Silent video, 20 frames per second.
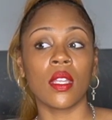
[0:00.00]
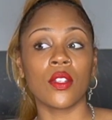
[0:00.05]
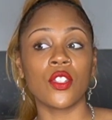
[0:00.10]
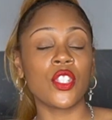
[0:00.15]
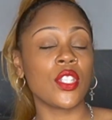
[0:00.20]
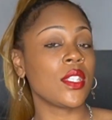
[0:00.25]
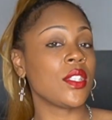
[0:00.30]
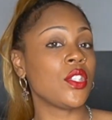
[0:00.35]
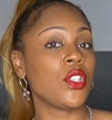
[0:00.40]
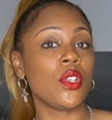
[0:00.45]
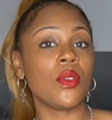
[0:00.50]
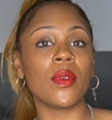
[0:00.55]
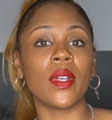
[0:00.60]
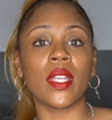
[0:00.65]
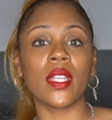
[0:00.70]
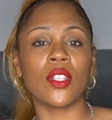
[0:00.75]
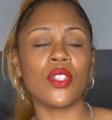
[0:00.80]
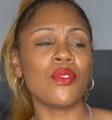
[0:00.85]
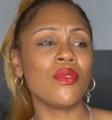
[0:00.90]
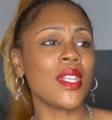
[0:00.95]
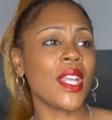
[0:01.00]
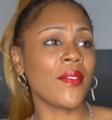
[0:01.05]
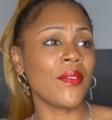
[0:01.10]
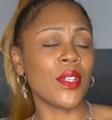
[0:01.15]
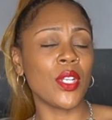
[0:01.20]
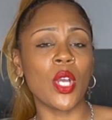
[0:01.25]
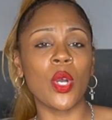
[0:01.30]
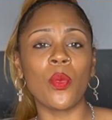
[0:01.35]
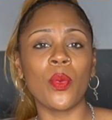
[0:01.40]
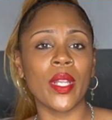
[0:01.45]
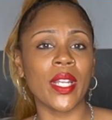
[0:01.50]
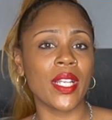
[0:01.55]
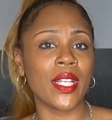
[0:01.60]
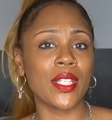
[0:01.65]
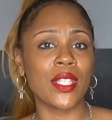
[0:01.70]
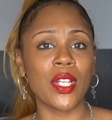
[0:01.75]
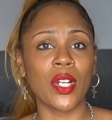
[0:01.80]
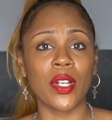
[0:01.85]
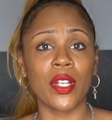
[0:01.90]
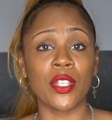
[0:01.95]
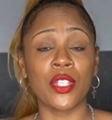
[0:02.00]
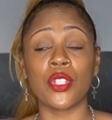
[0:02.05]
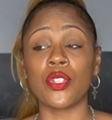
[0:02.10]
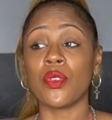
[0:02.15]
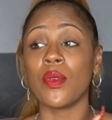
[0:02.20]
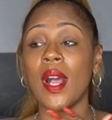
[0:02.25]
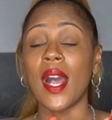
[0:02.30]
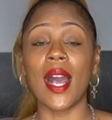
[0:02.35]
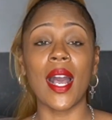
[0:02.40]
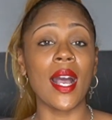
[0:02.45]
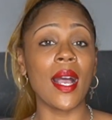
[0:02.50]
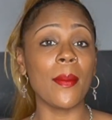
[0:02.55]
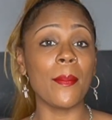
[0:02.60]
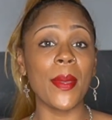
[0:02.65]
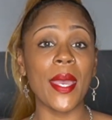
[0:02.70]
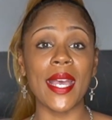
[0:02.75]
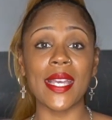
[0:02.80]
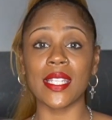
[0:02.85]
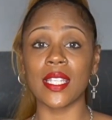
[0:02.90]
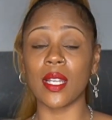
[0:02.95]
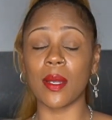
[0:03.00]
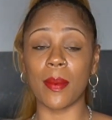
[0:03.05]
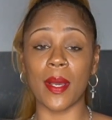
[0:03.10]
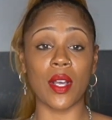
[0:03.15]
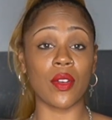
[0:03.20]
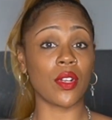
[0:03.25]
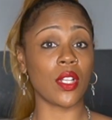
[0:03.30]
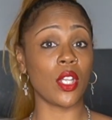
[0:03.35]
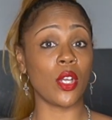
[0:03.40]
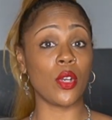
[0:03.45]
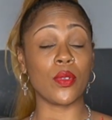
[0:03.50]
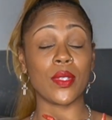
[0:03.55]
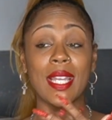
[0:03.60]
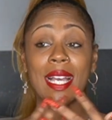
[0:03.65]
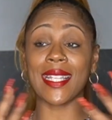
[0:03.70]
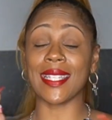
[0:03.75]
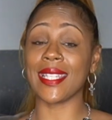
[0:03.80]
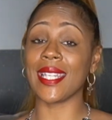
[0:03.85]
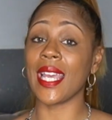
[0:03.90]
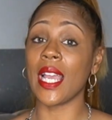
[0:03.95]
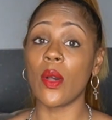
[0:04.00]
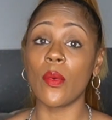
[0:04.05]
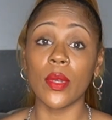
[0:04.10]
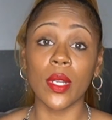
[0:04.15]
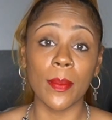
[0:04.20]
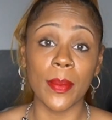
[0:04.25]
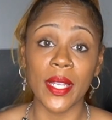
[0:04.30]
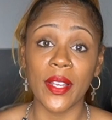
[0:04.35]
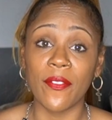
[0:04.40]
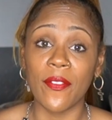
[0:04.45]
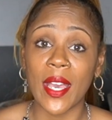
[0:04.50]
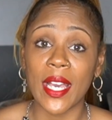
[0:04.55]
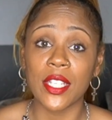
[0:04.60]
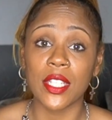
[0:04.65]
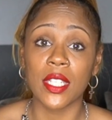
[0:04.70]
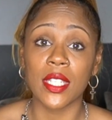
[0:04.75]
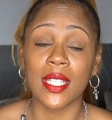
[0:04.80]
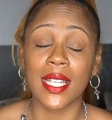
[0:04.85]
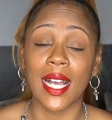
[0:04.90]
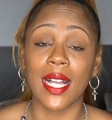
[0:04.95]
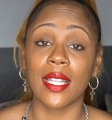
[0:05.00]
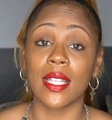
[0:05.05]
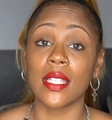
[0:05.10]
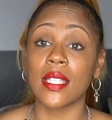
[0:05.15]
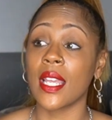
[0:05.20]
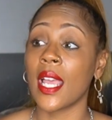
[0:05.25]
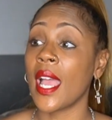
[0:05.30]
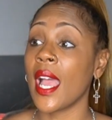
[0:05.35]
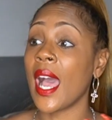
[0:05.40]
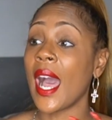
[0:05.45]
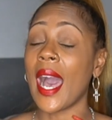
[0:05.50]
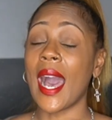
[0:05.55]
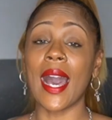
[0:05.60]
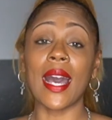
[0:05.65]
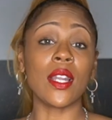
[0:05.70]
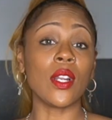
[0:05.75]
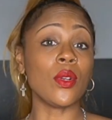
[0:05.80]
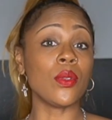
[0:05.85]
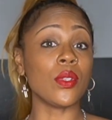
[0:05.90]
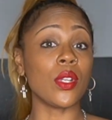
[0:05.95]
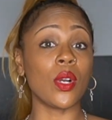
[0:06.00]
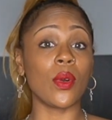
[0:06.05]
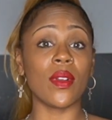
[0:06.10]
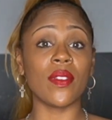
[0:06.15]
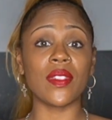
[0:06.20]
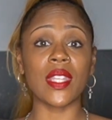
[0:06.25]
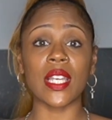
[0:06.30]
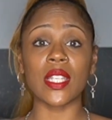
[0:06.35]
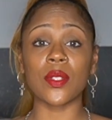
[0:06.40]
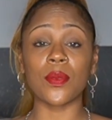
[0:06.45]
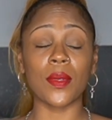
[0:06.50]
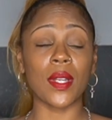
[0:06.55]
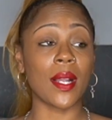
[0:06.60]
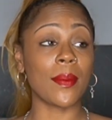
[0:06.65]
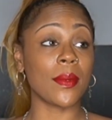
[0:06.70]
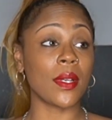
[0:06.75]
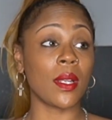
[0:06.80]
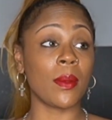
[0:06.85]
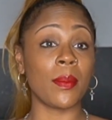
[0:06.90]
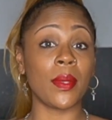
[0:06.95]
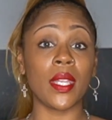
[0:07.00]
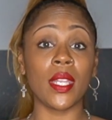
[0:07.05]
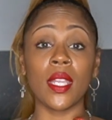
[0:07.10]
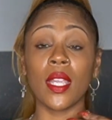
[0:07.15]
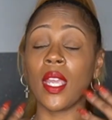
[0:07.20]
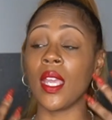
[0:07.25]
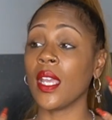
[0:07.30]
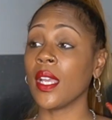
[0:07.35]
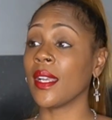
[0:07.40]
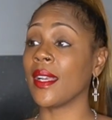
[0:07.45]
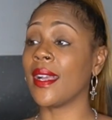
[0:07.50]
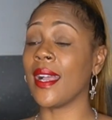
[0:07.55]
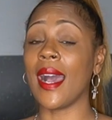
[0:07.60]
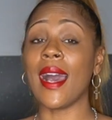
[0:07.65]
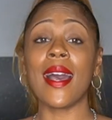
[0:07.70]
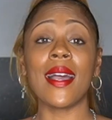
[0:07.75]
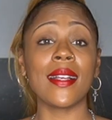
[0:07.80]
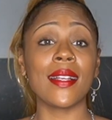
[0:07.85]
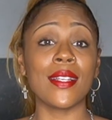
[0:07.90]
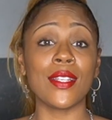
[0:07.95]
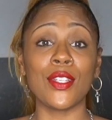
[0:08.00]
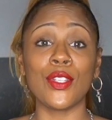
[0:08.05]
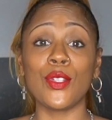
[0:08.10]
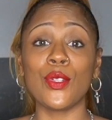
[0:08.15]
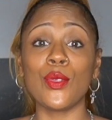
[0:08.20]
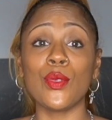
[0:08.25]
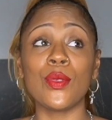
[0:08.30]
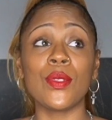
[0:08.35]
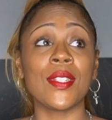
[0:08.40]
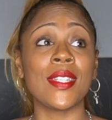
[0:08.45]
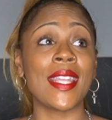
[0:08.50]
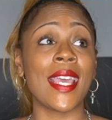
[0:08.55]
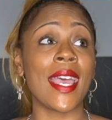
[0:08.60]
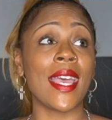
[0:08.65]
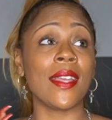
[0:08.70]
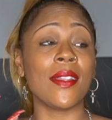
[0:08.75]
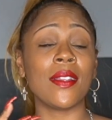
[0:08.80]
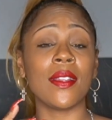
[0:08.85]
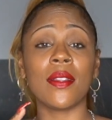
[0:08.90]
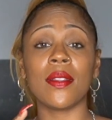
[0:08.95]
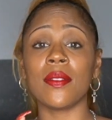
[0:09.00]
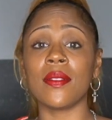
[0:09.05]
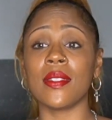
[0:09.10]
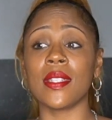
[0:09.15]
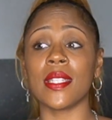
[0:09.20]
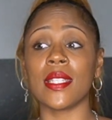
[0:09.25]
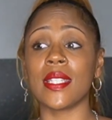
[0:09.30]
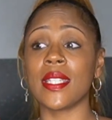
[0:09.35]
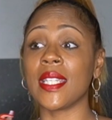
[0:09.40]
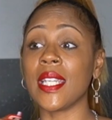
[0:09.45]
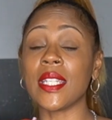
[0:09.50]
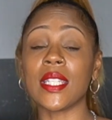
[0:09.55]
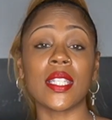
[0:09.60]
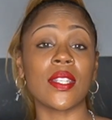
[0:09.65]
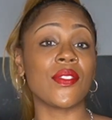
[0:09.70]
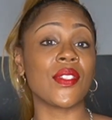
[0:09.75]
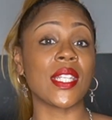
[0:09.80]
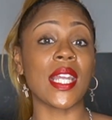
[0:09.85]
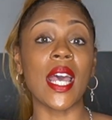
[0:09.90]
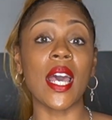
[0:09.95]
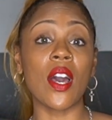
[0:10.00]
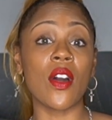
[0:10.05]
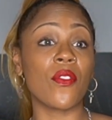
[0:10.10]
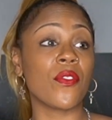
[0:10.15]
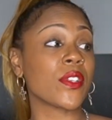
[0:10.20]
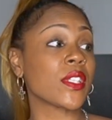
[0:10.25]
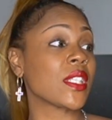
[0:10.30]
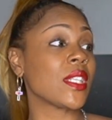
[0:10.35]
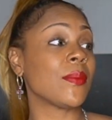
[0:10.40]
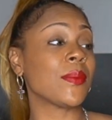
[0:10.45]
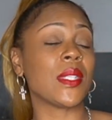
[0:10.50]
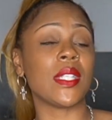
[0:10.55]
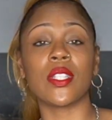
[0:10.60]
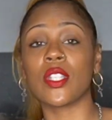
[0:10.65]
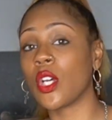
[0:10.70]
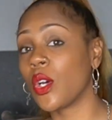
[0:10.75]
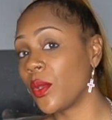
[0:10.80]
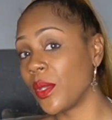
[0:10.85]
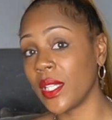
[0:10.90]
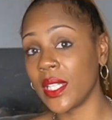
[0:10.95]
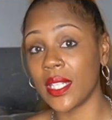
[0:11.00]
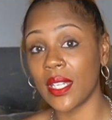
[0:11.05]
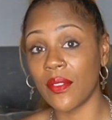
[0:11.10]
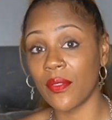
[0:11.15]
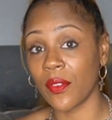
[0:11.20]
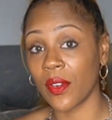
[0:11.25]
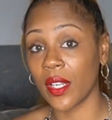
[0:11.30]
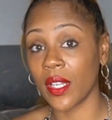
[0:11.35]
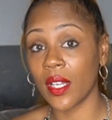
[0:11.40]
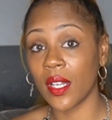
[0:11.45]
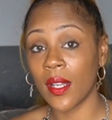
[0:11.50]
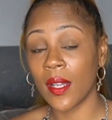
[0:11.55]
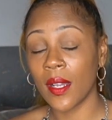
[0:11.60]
Just do it. You never know what it could turn into. I'm passionate about clothes. I say I want to be a fashion stylist. I don't know if that's what I'm going to be. God could use that sense of style for something totally different.